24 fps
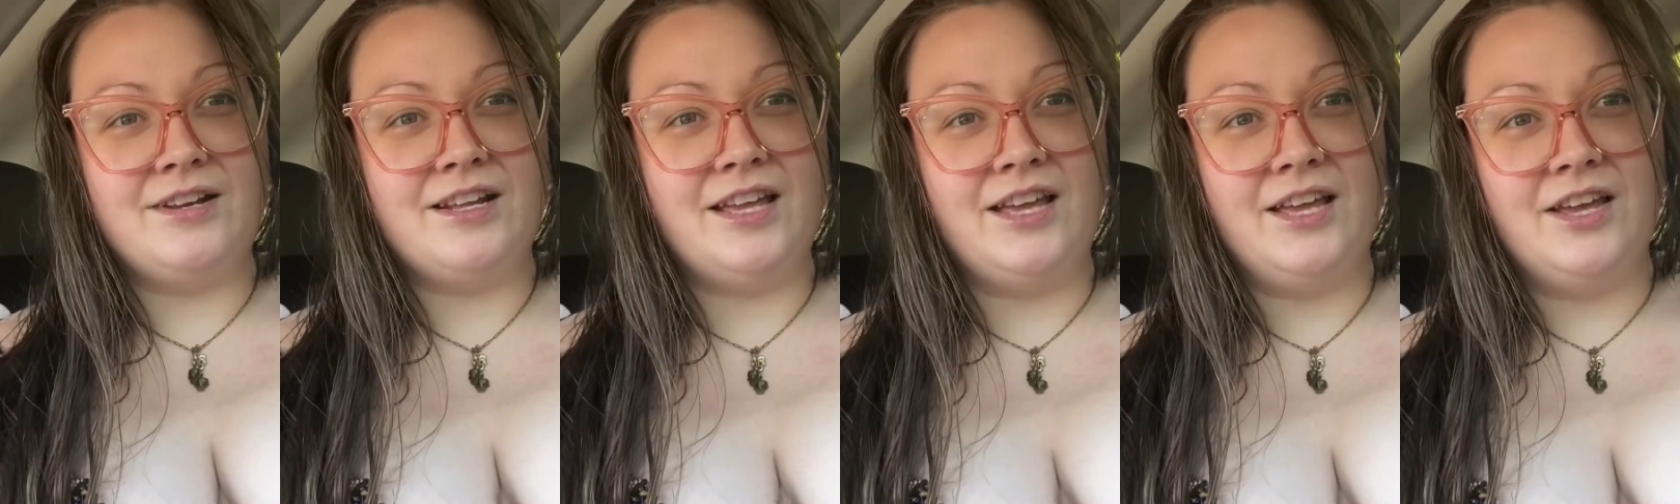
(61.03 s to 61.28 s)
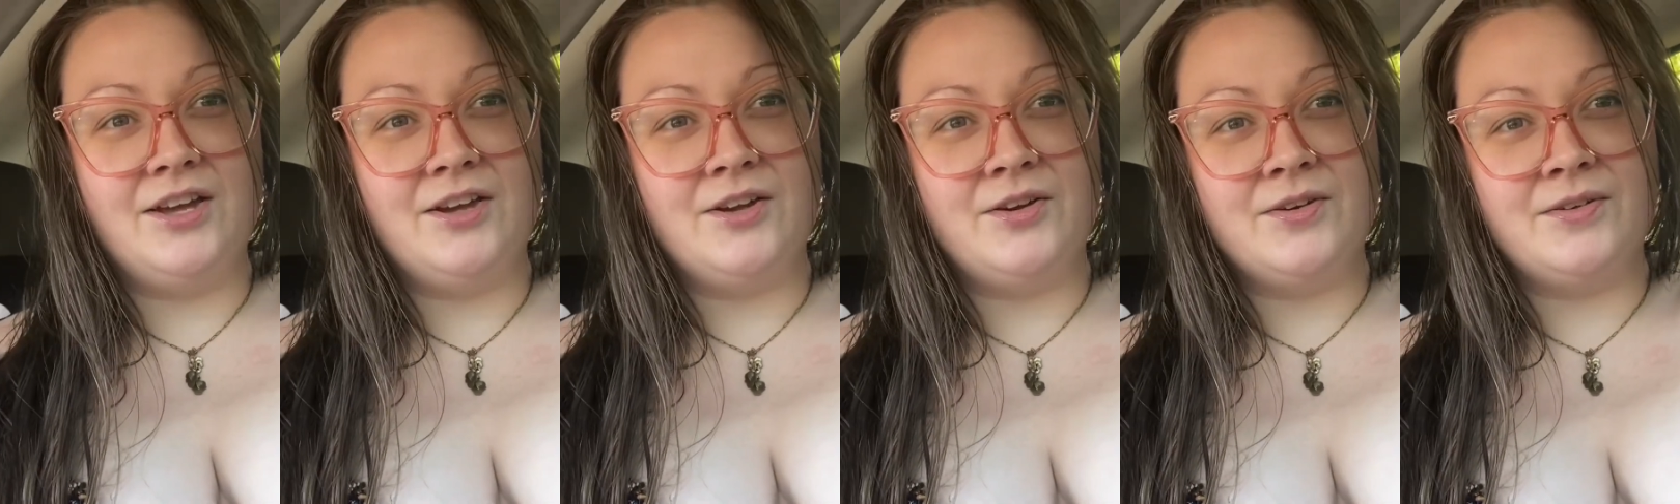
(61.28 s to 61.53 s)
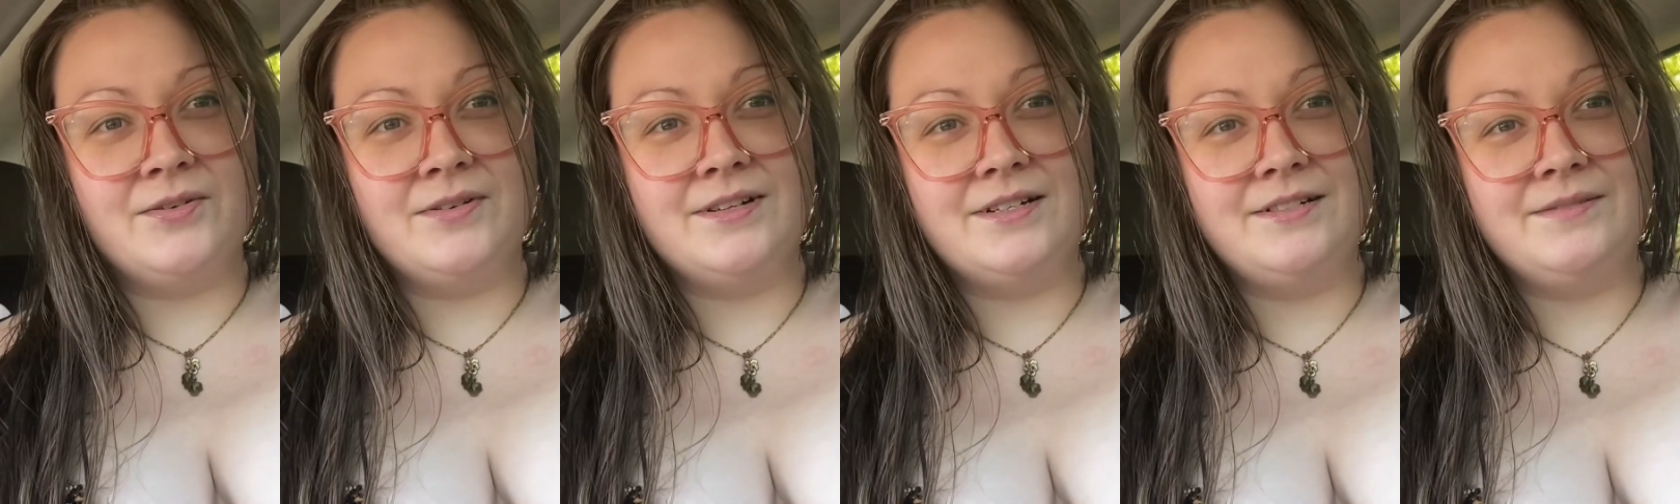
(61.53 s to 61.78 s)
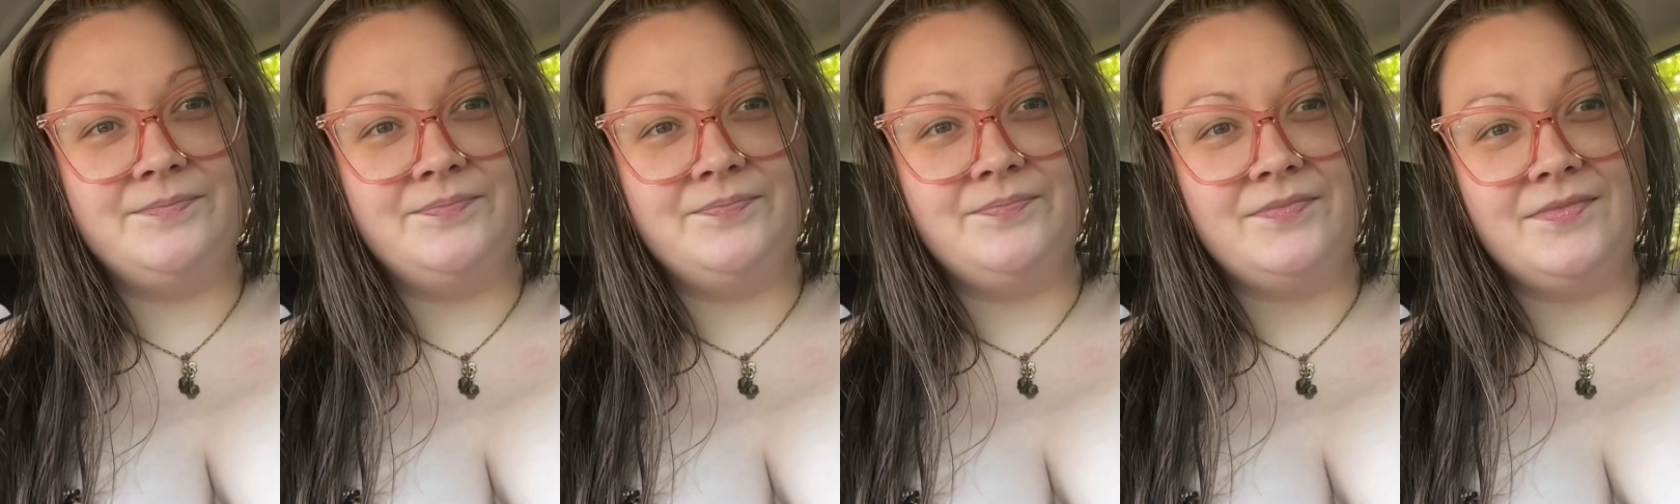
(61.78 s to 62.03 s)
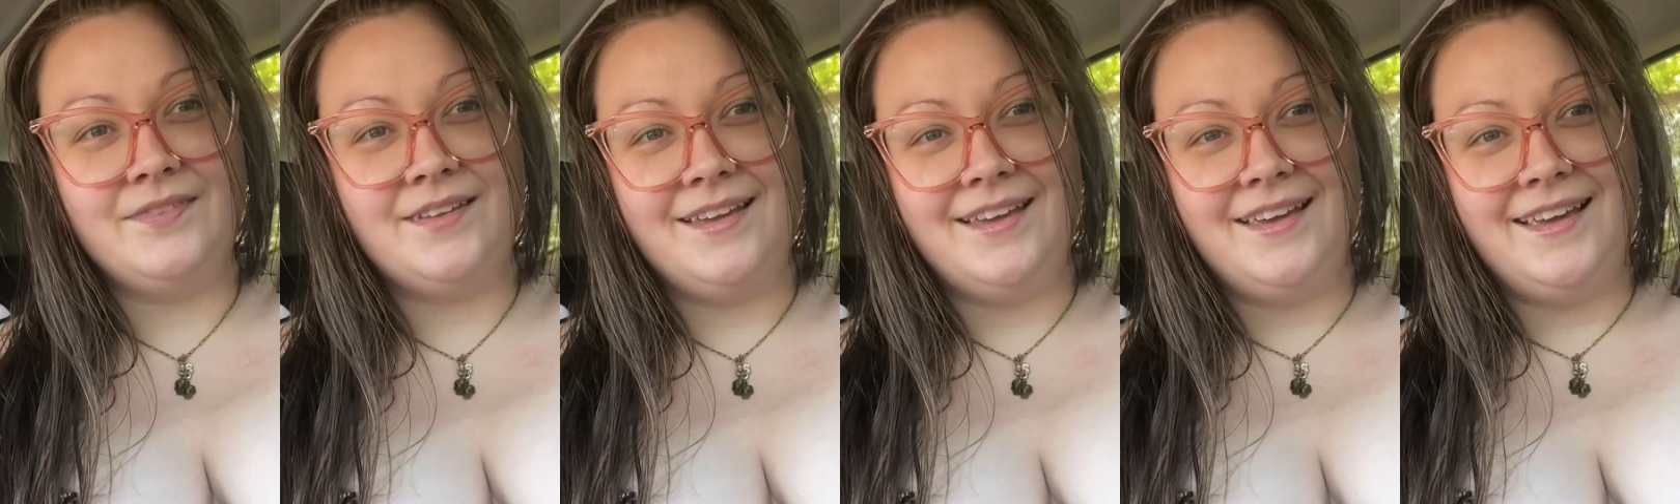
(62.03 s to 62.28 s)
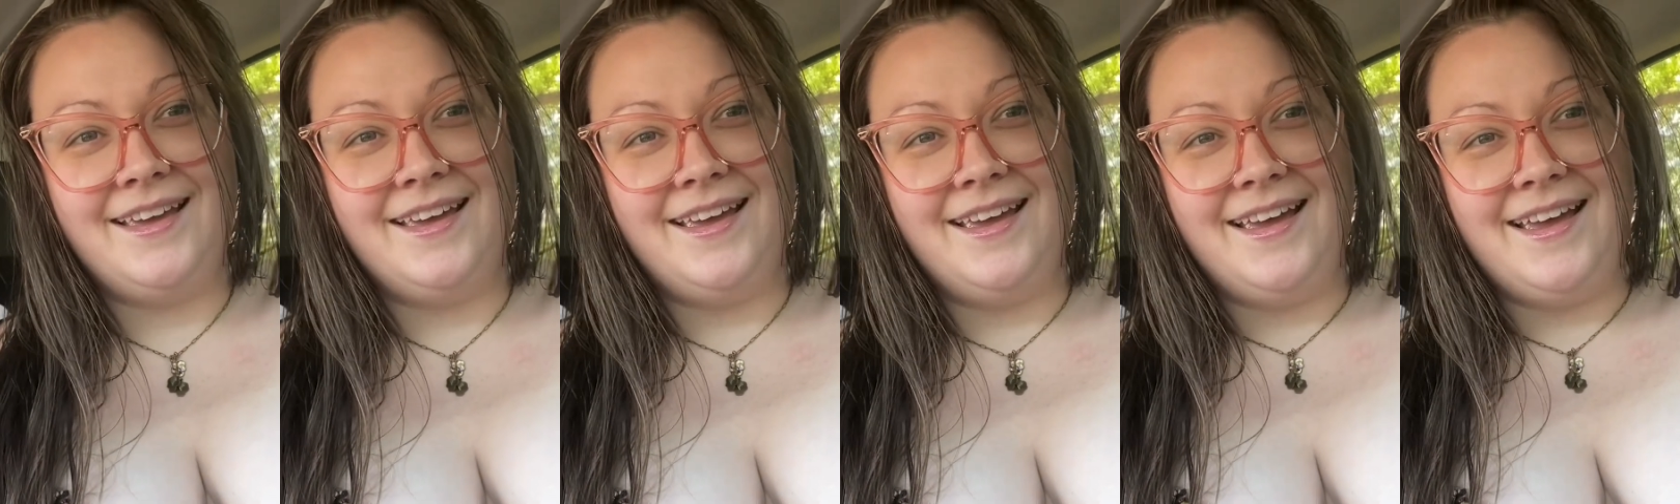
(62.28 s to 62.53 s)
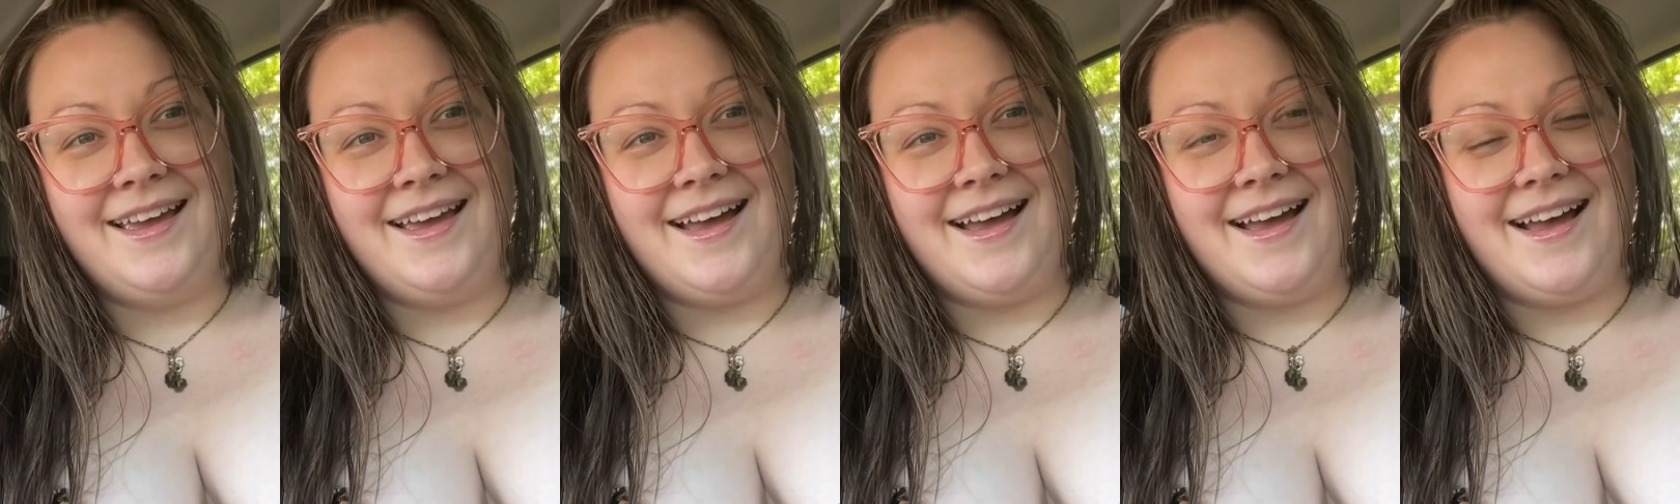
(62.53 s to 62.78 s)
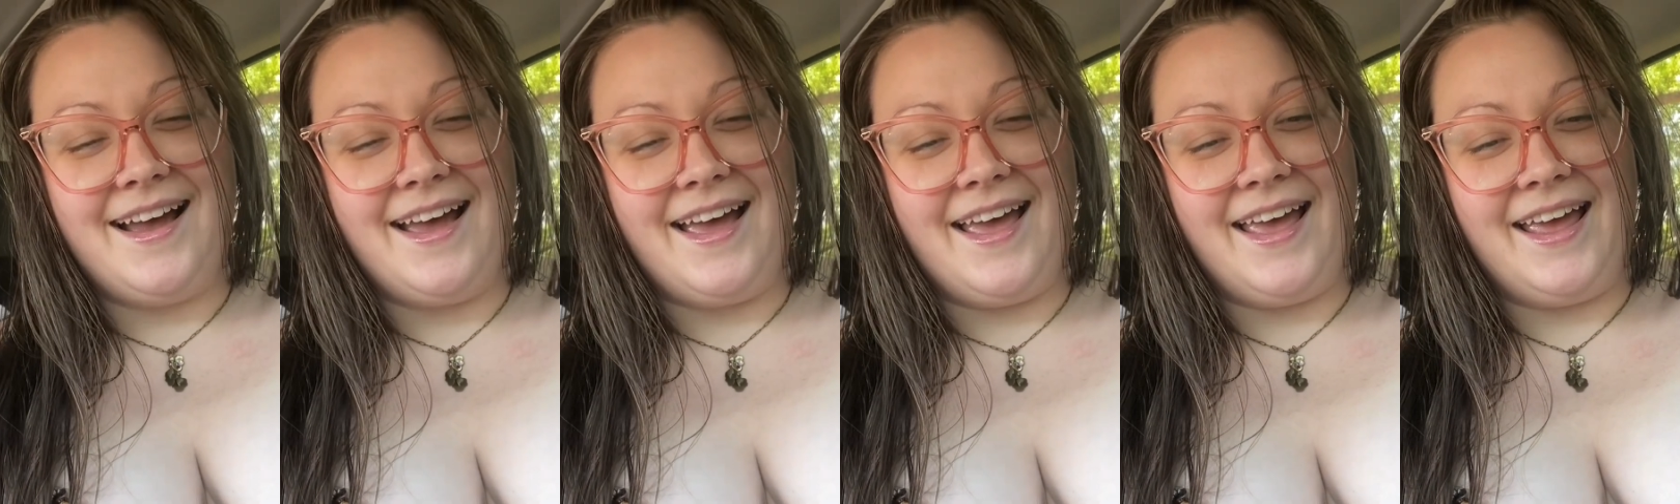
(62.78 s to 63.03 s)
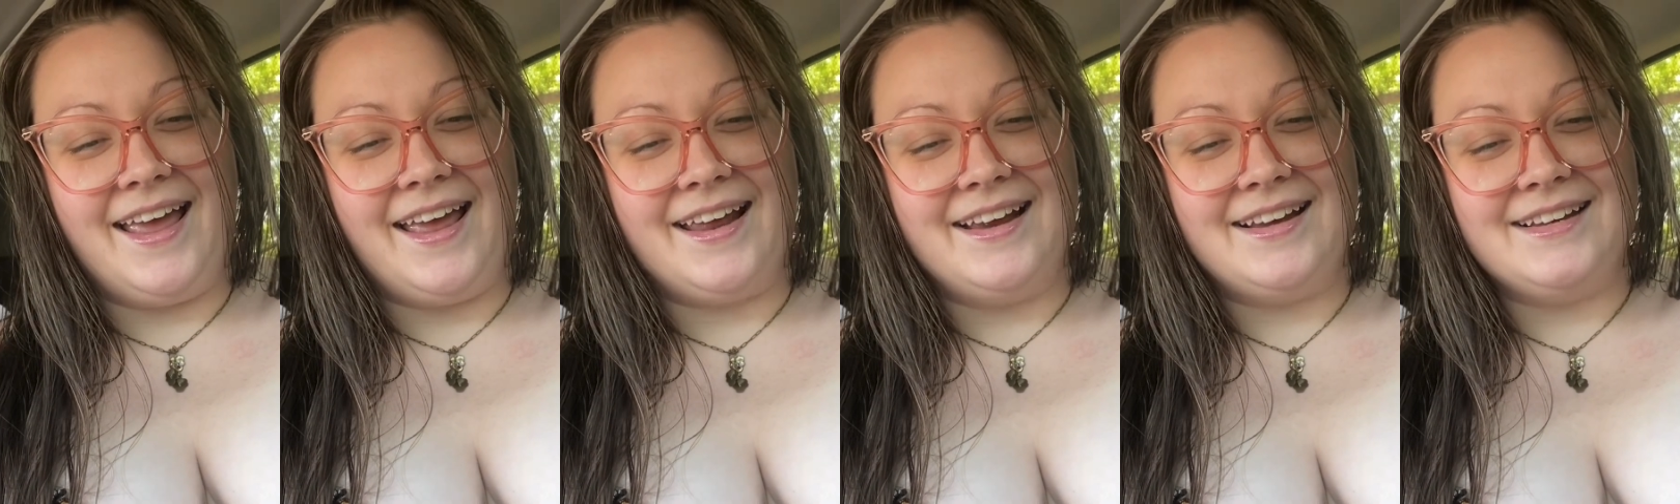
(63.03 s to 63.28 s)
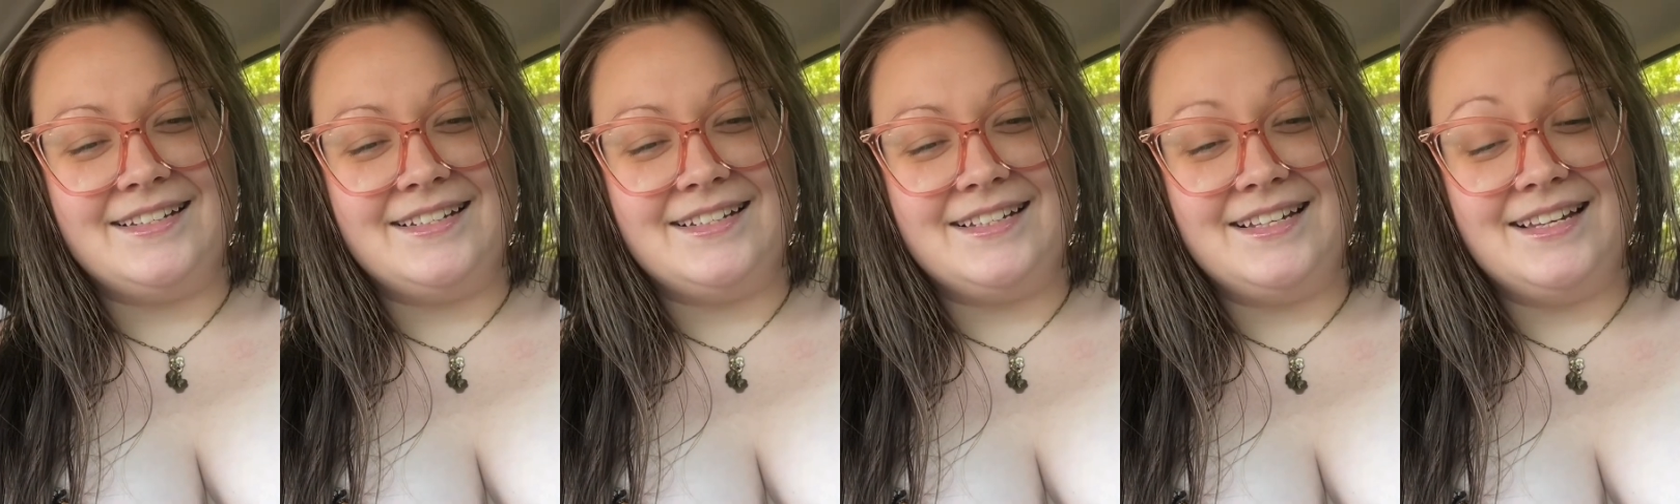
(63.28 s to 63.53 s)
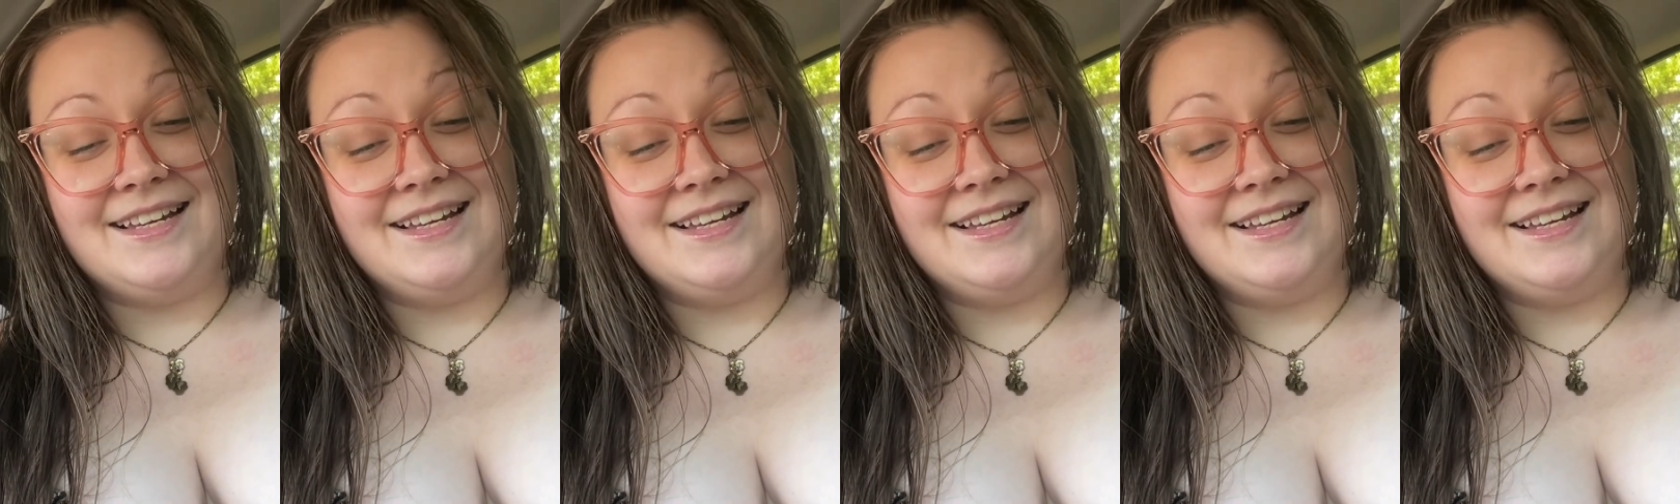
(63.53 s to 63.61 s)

go. And